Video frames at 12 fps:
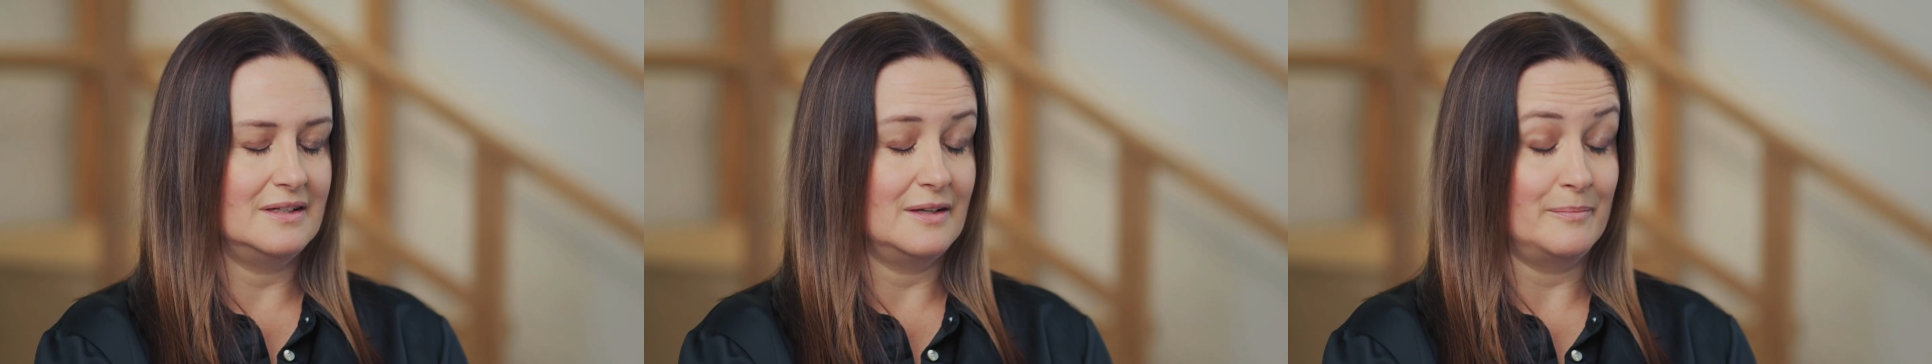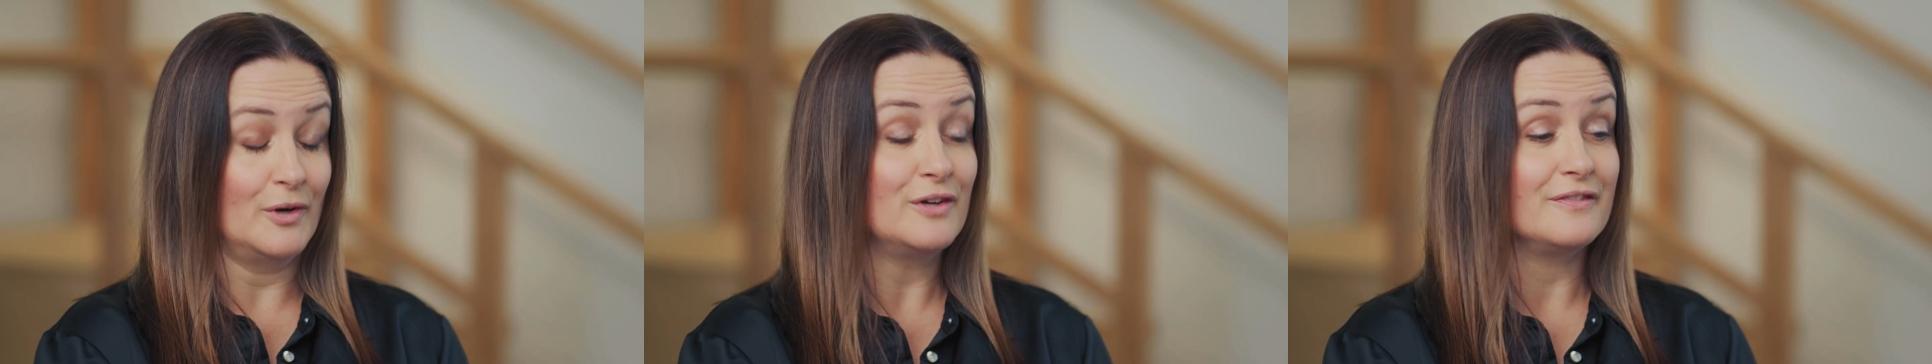
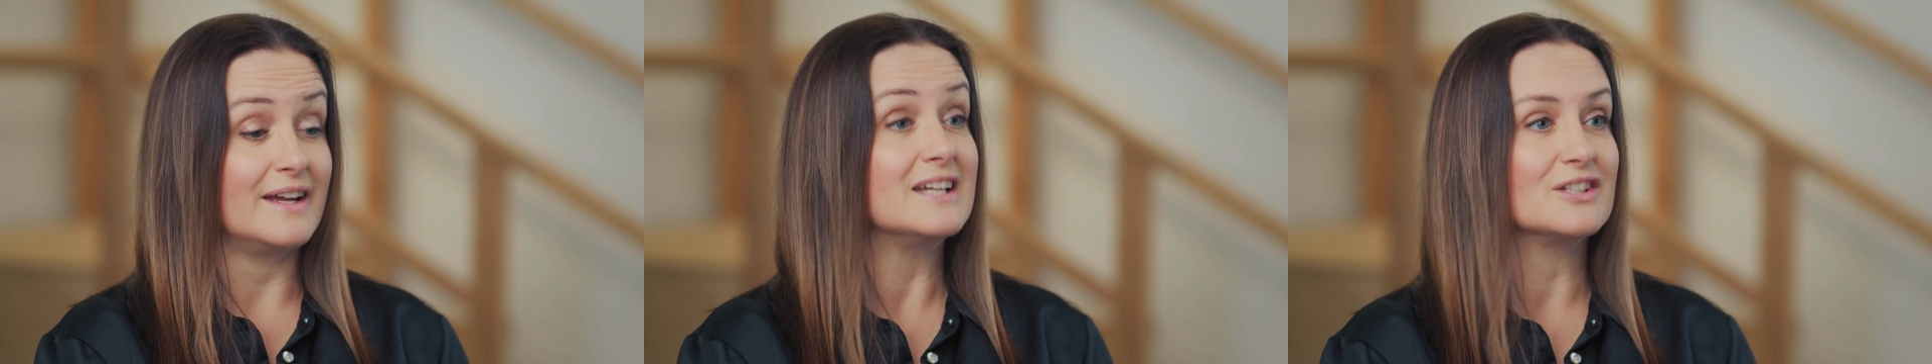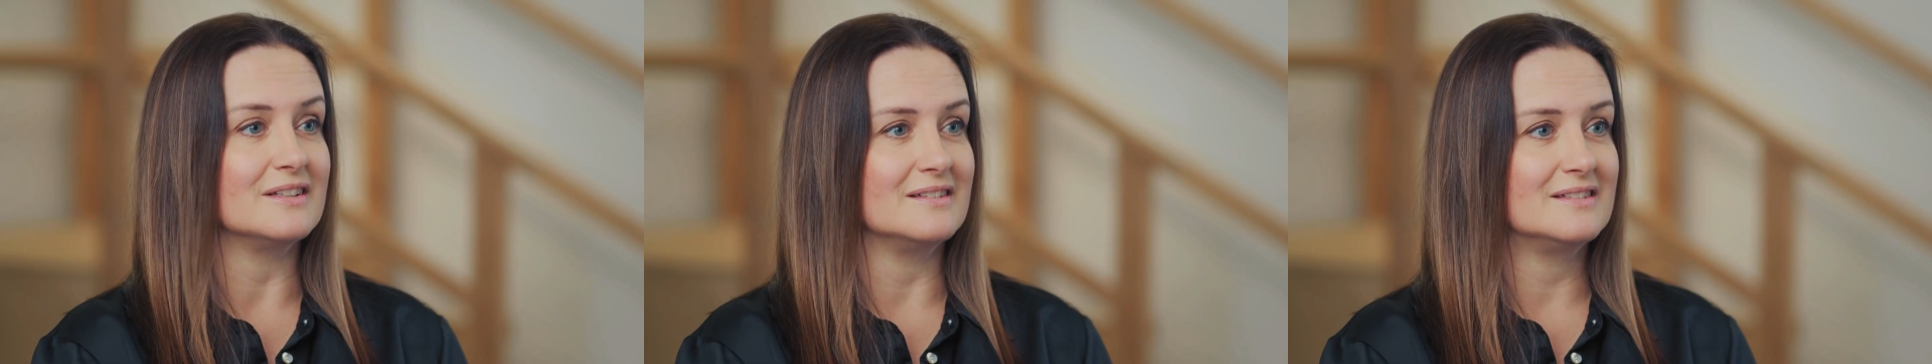A
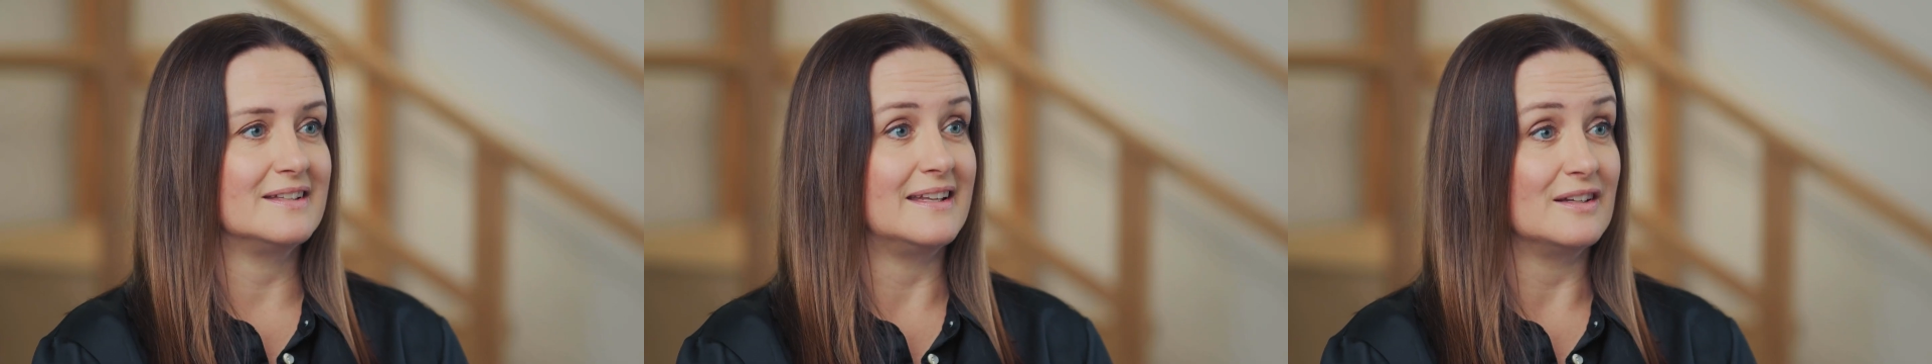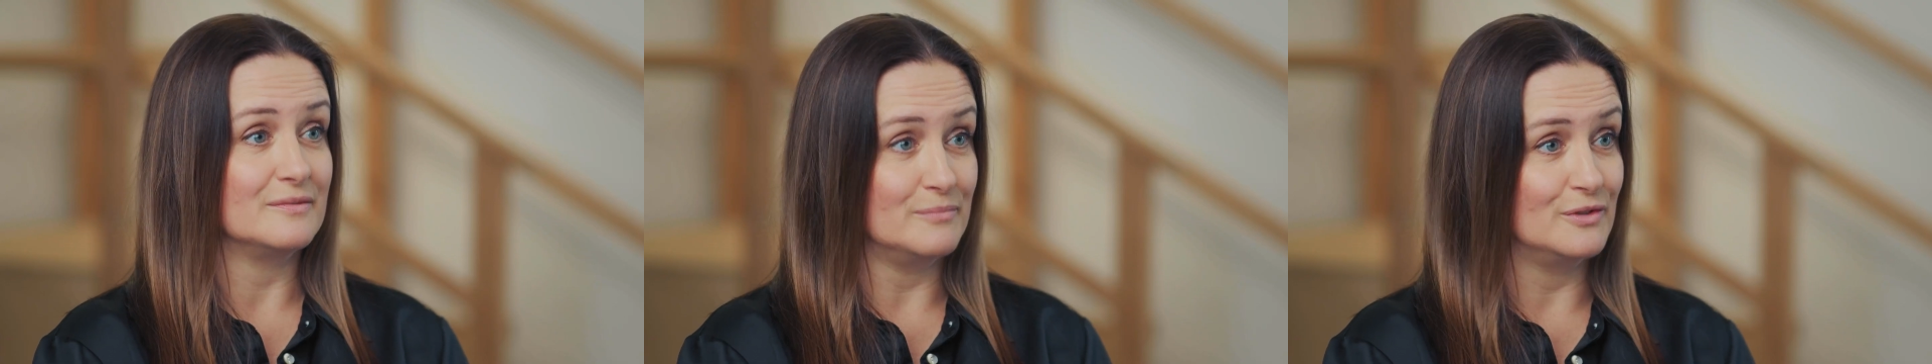motivation to
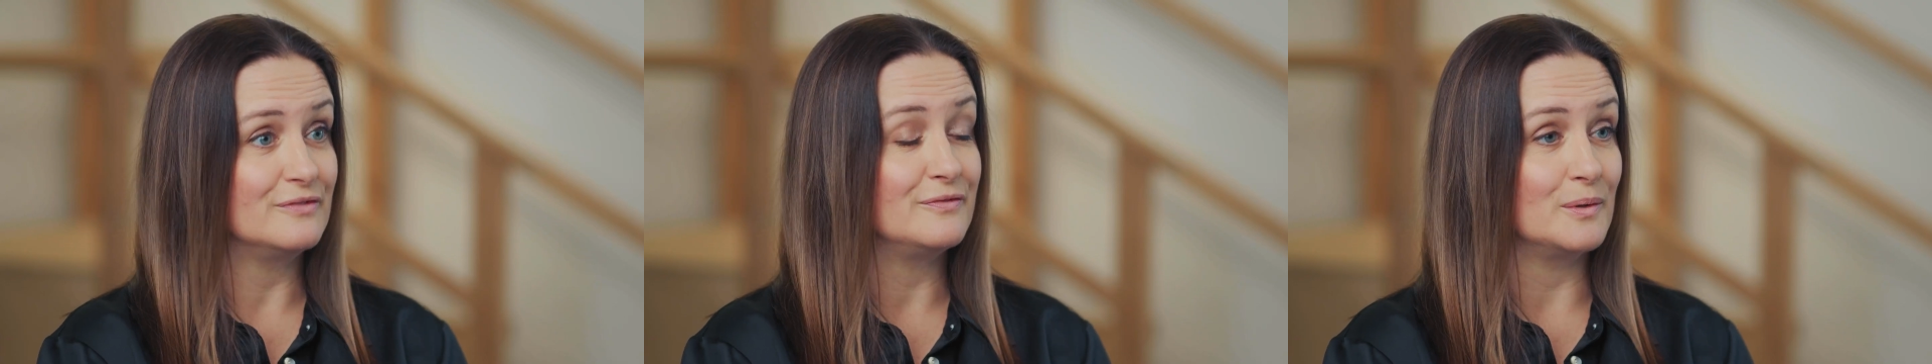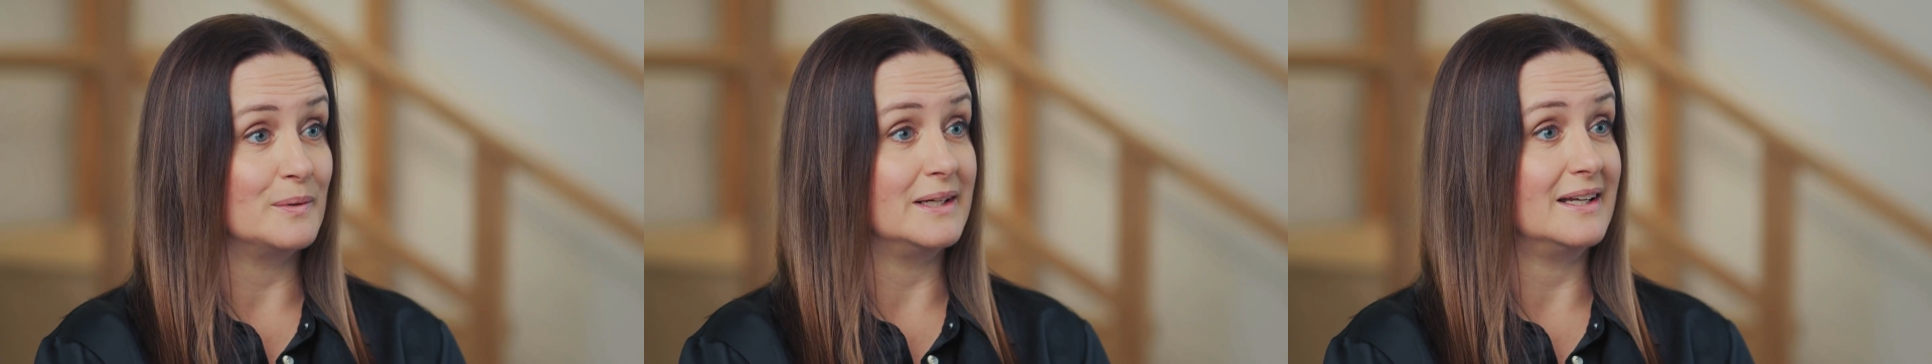then move
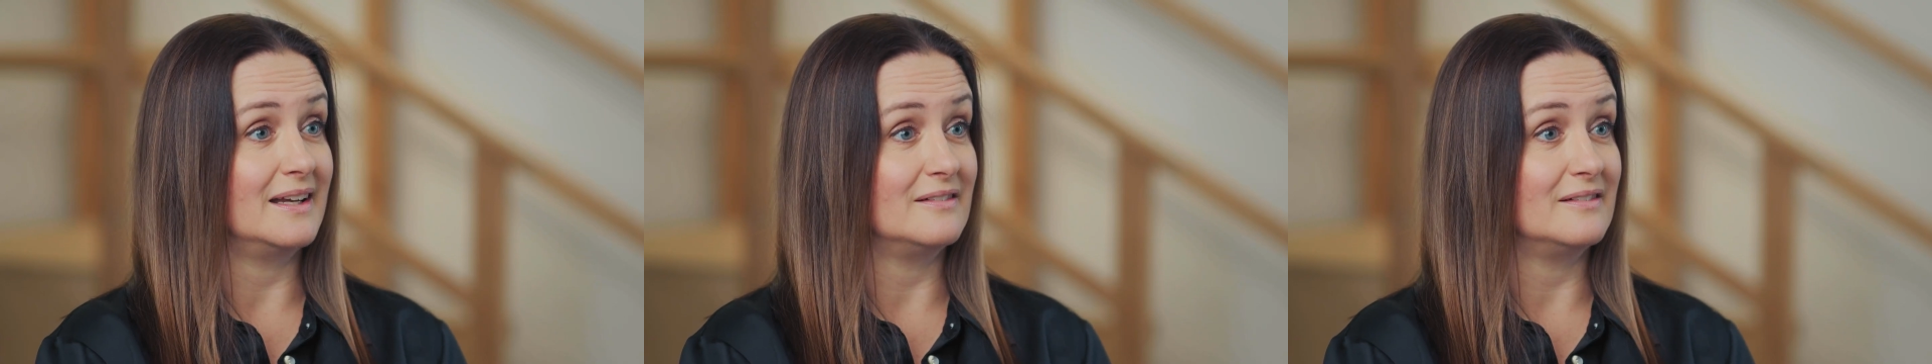forward